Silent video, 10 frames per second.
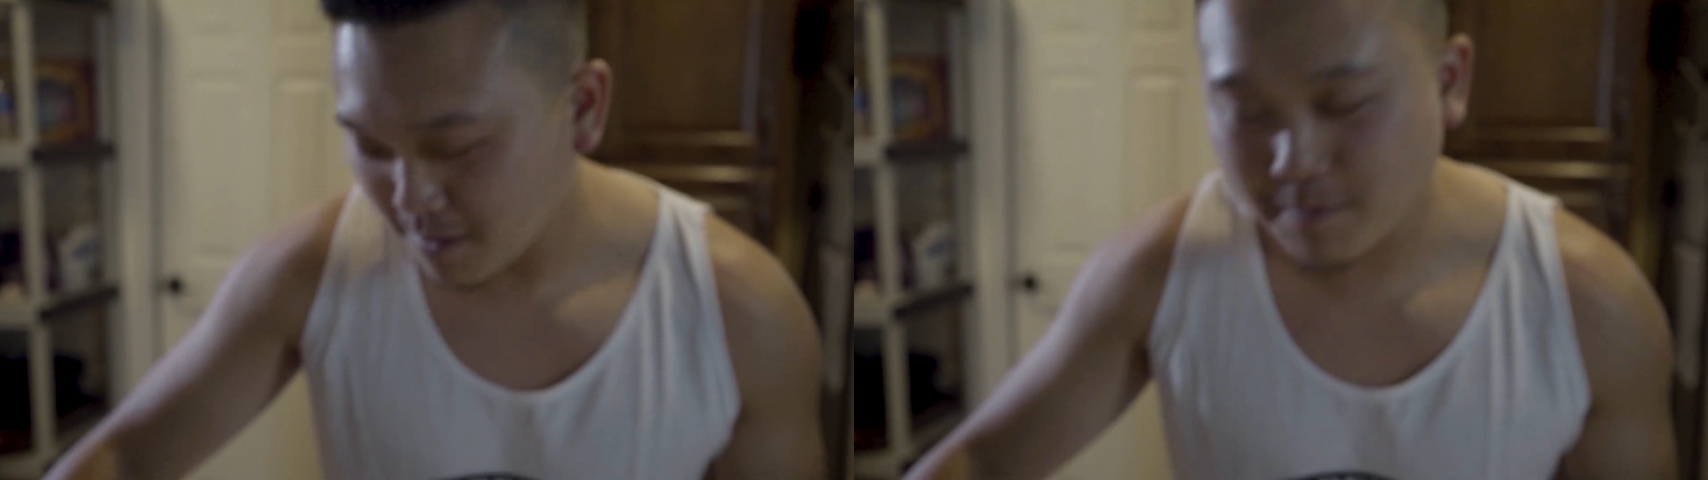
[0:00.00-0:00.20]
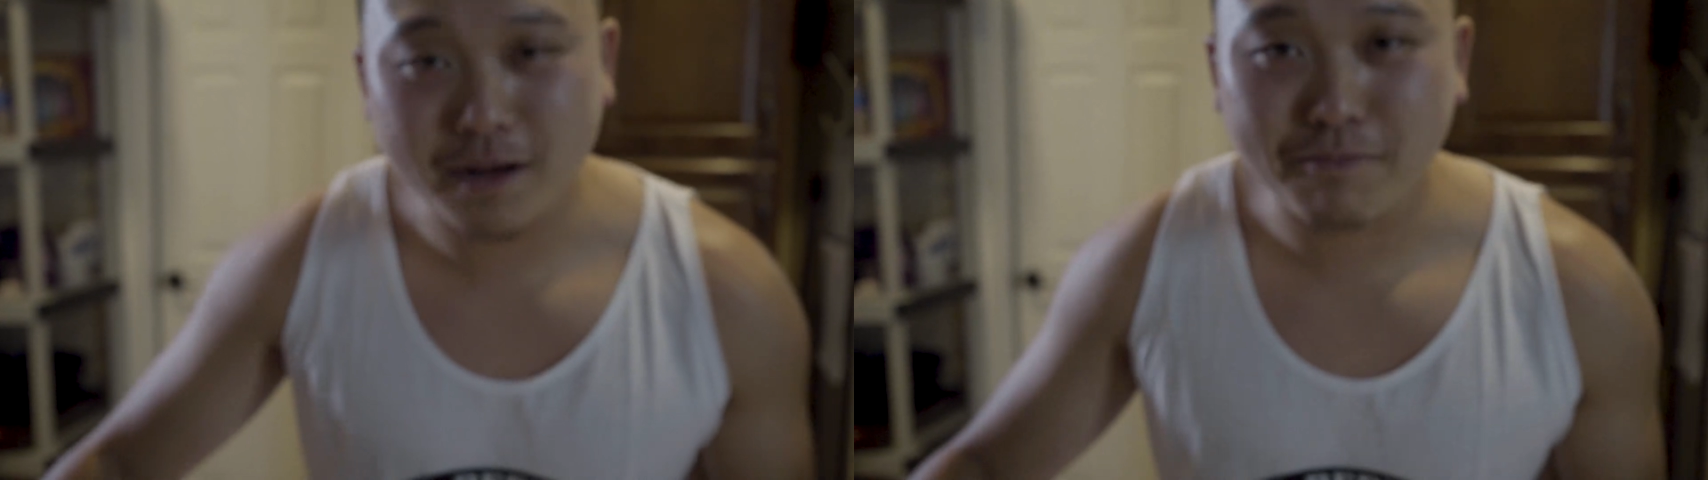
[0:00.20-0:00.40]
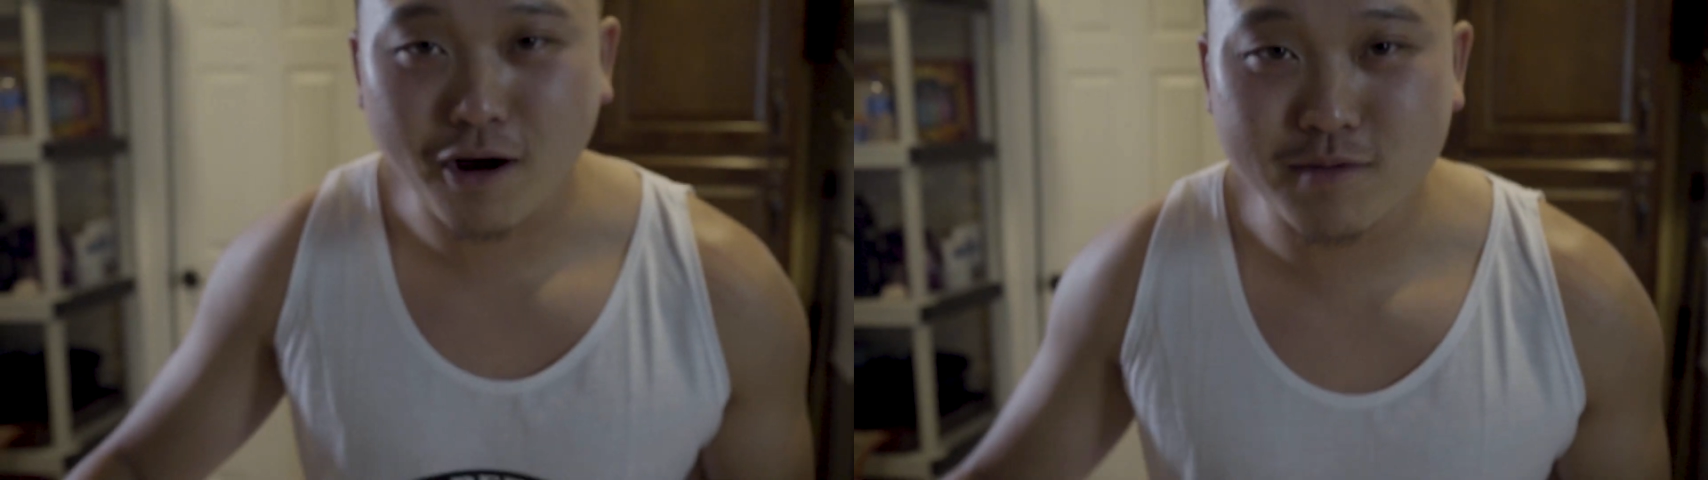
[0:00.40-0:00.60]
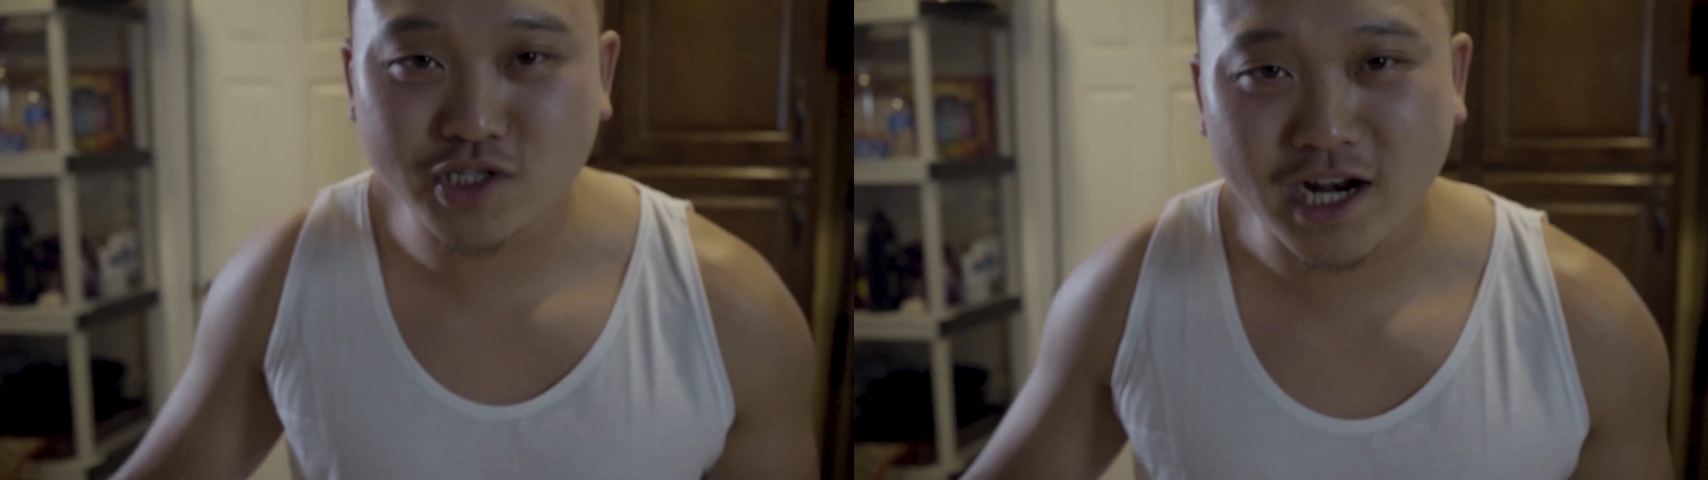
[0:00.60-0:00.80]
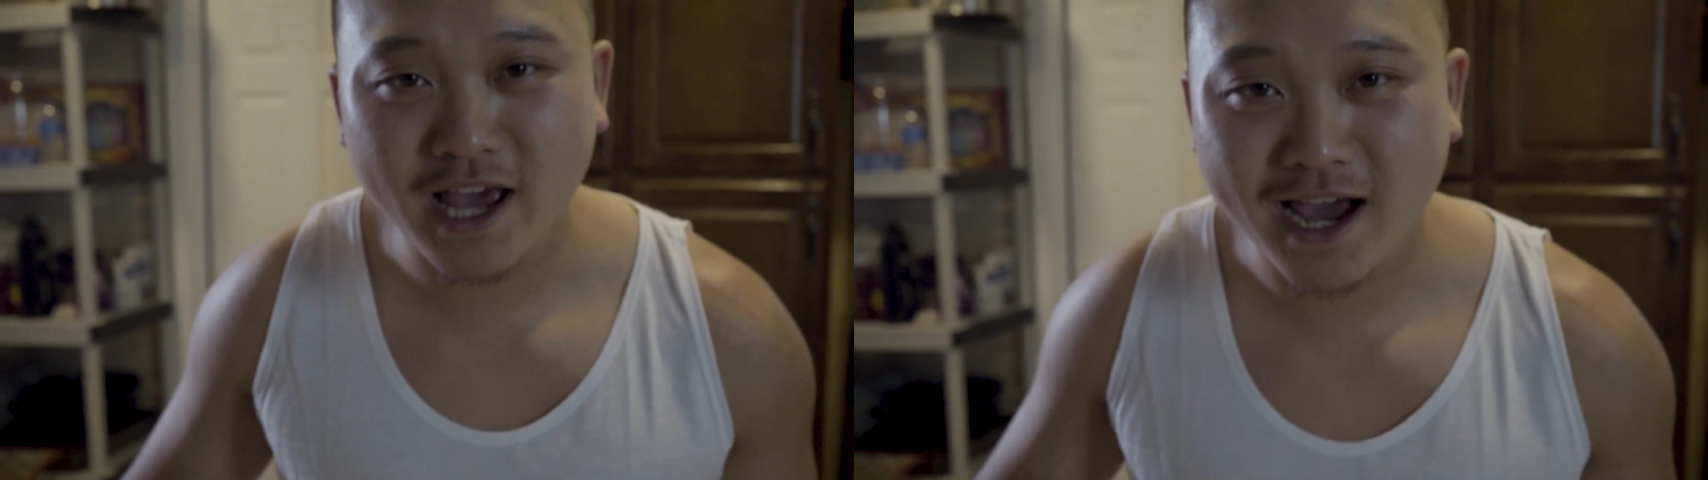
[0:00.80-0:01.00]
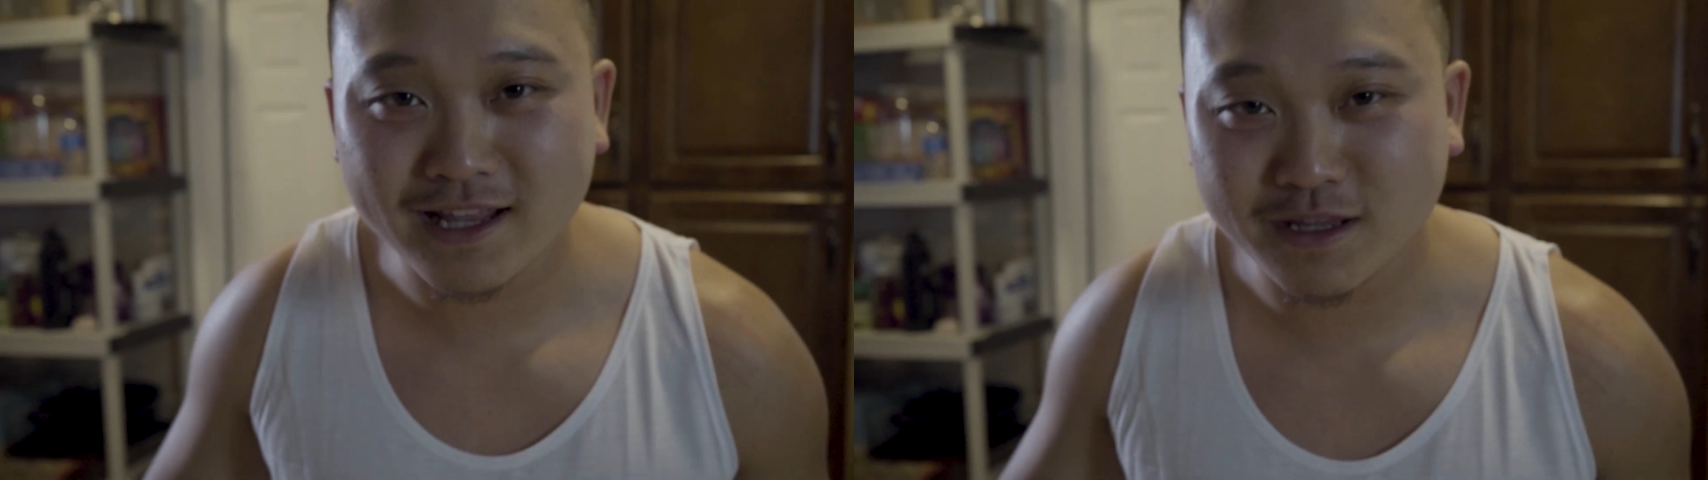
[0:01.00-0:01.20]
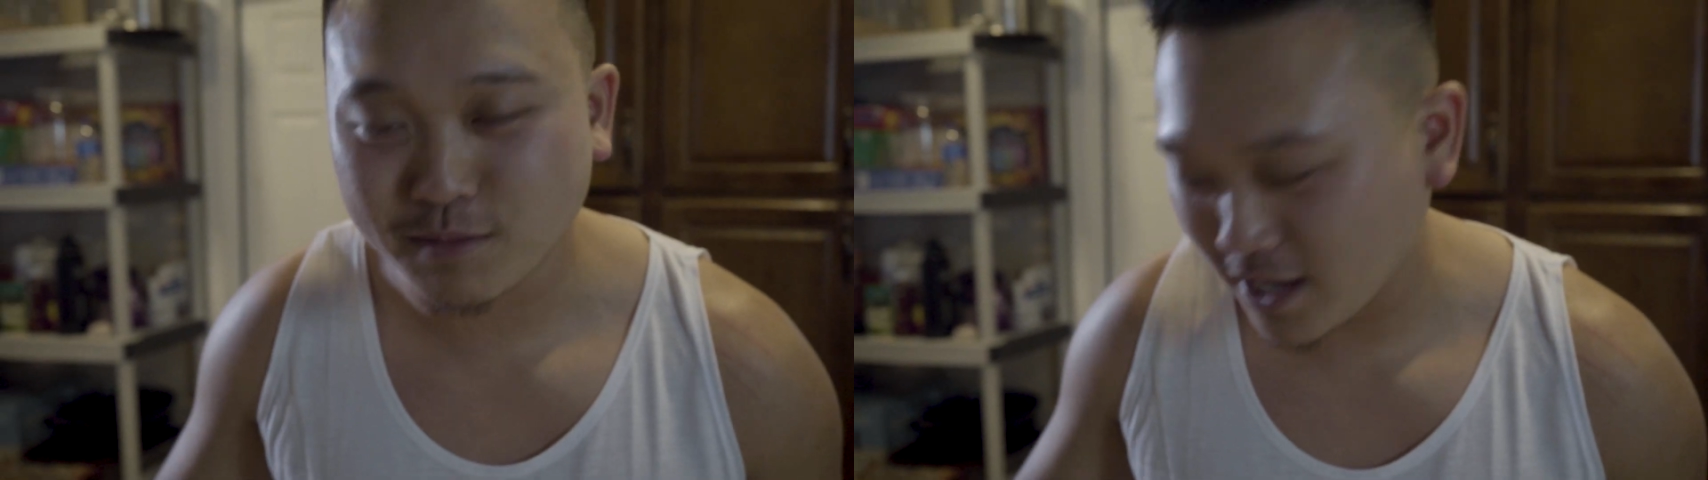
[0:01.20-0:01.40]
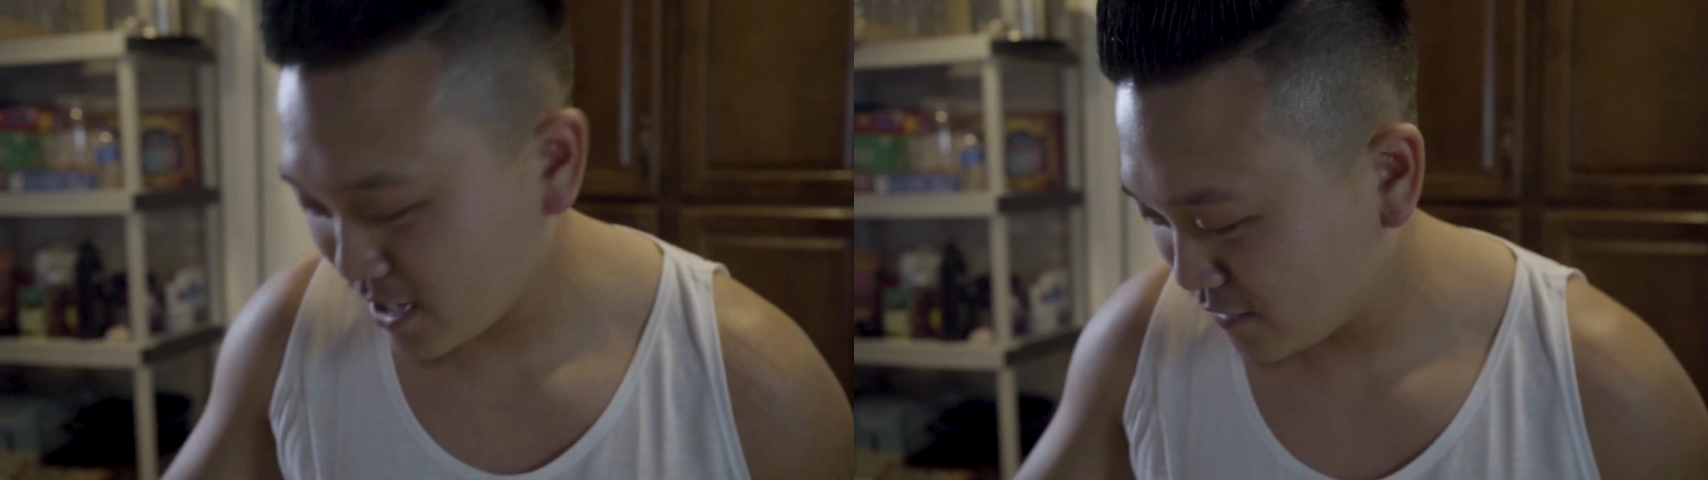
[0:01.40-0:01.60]
Remember that Parmesan I had in the
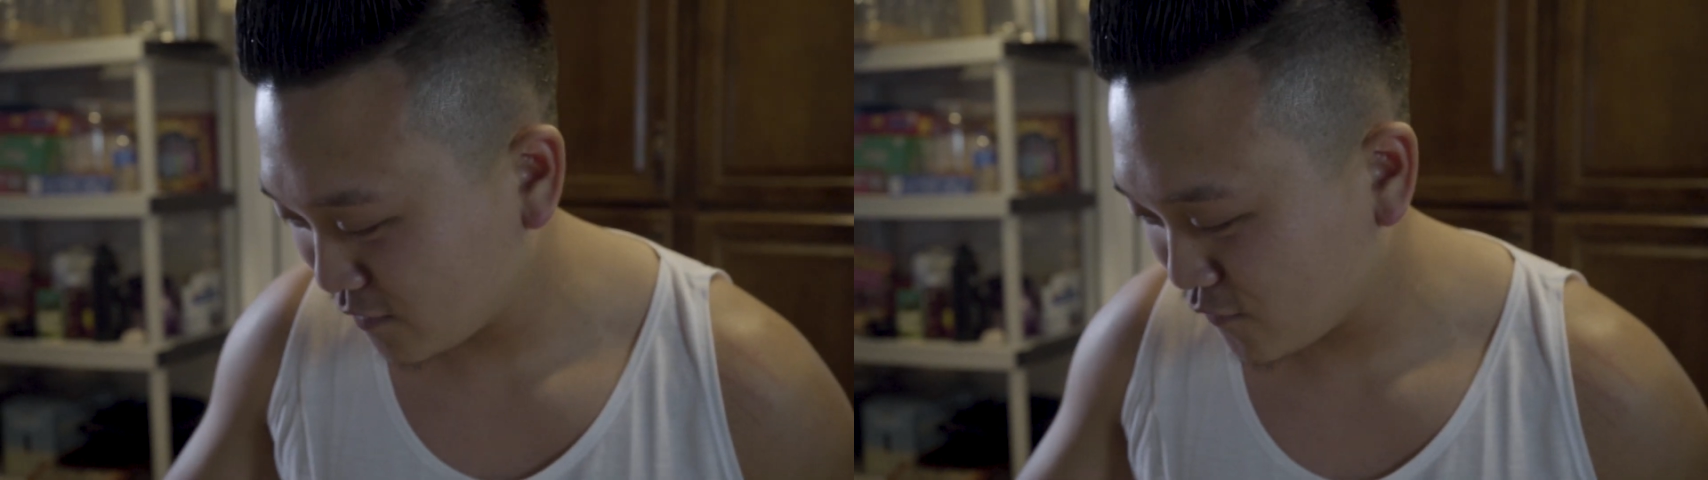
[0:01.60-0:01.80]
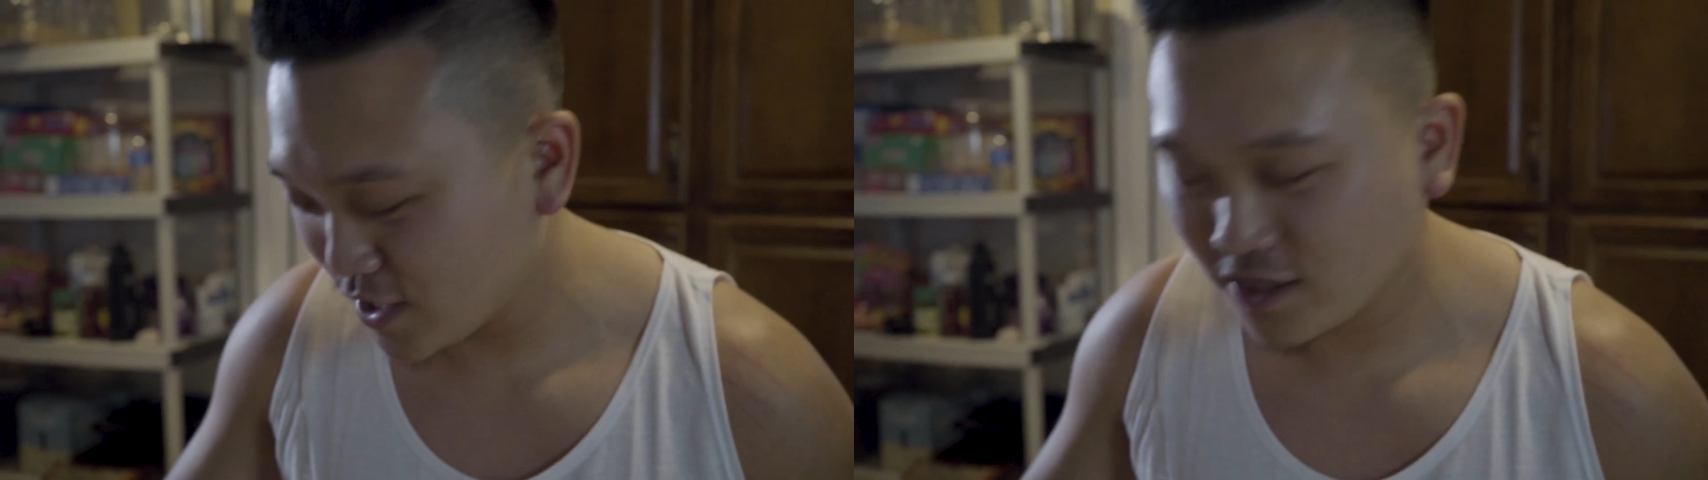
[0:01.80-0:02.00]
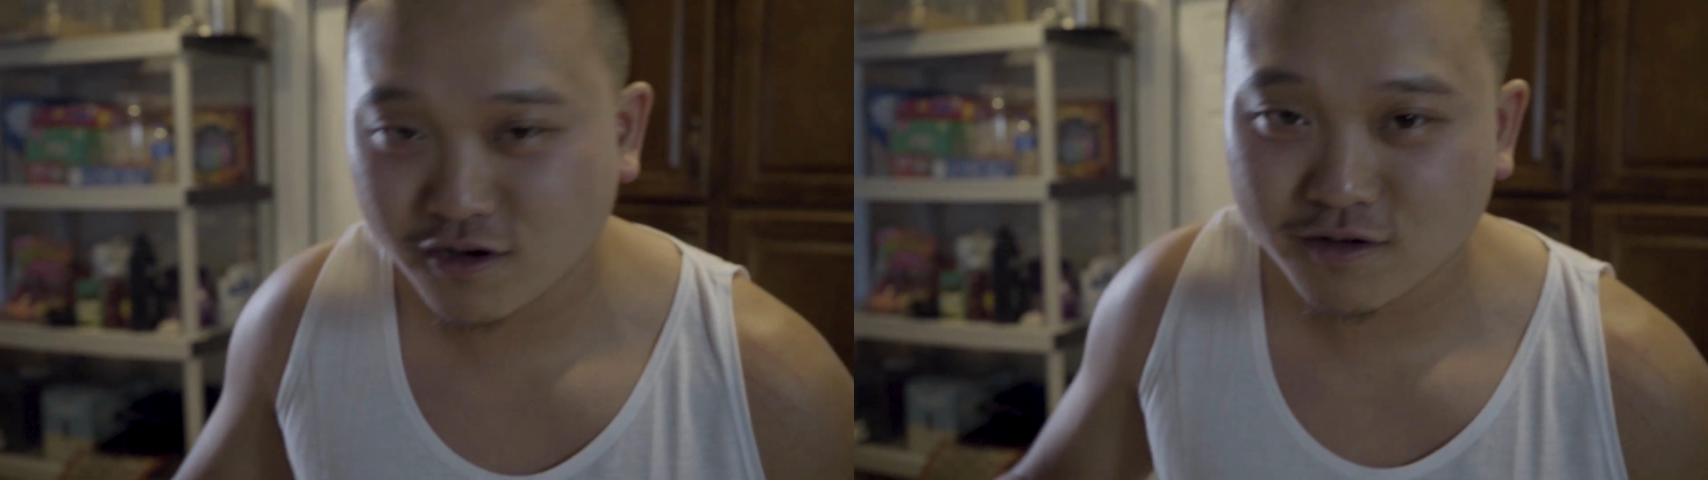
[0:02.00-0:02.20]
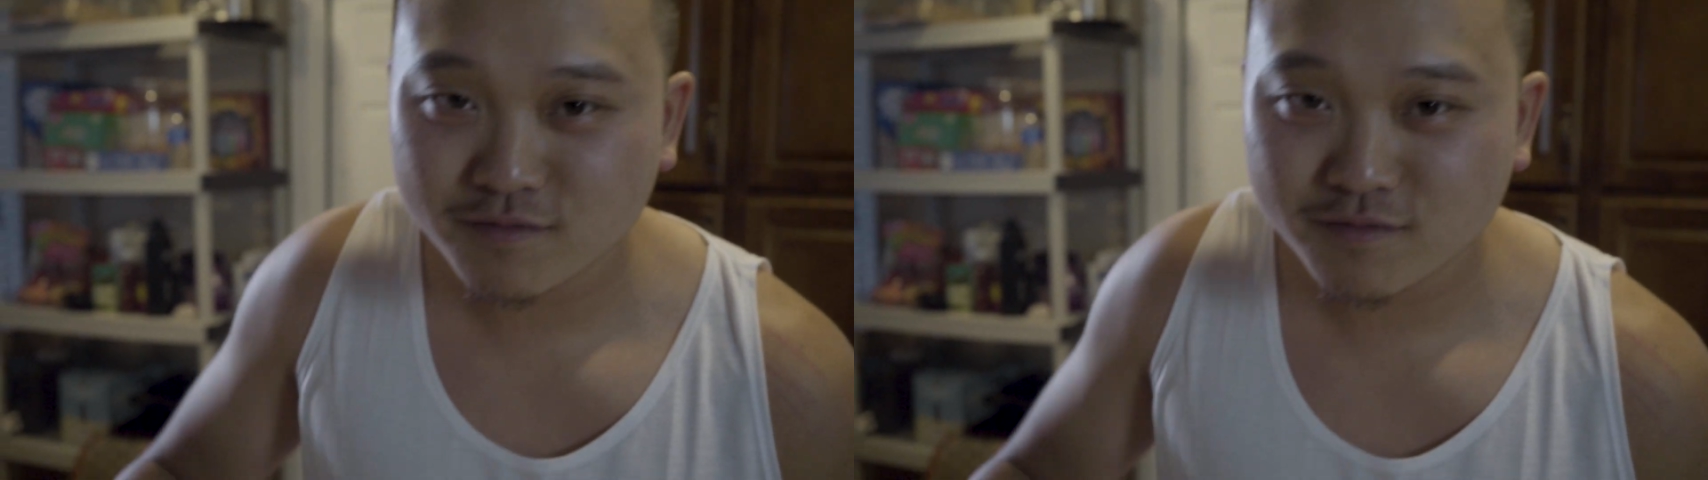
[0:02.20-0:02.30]
beginning of the video?